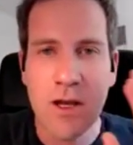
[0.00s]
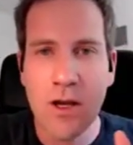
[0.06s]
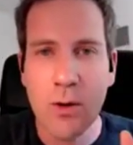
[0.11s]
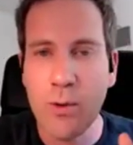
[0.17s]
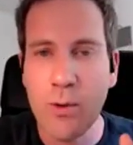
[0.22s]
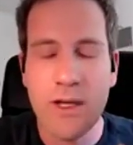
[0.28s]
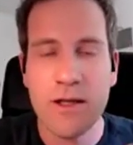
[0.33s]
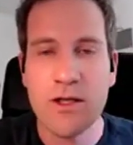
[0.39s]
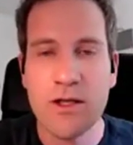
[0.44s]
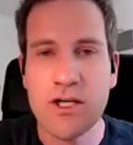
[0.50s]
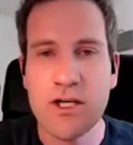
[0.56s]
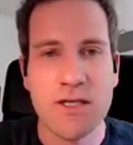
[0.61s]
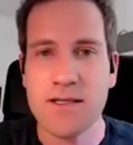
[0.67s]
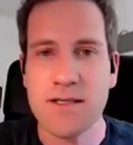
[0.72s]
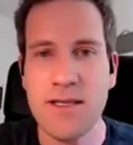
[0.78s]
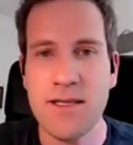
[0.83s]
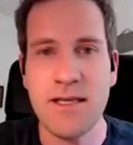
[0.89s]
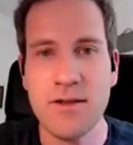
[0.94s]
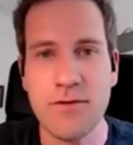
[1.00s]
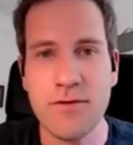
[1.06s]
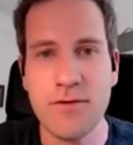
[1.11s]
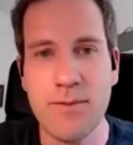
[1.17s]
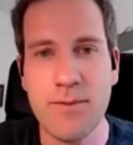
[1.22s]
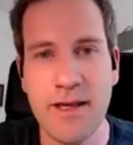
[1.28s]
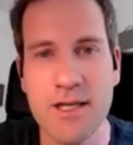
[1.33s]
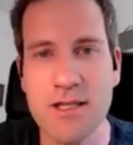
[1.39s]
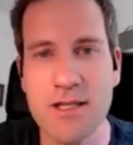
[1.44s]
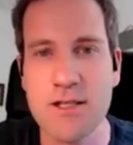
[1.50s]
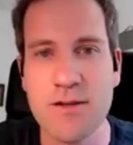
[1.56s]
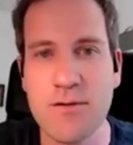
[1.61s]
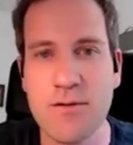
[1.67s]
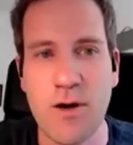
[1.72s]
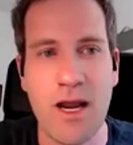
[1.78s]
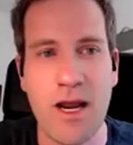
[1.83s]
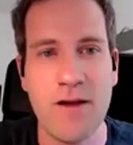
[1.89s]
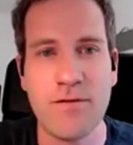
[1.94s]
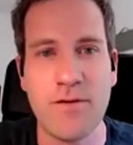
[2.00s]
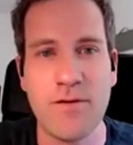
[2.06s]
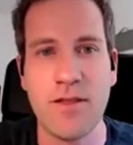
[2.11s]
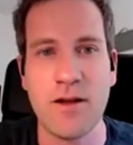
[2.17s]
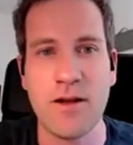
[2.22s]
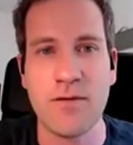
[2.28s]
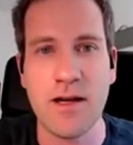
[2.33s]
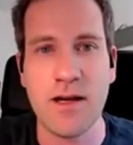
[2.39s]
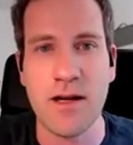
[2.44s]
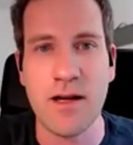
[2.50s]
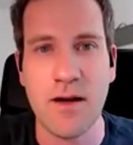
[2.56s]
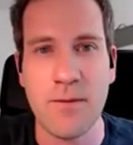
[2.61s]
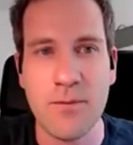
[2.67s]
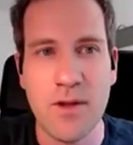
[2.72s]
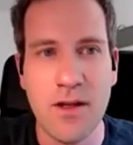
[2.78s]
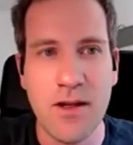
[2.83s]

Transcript: we just need replications everything right now.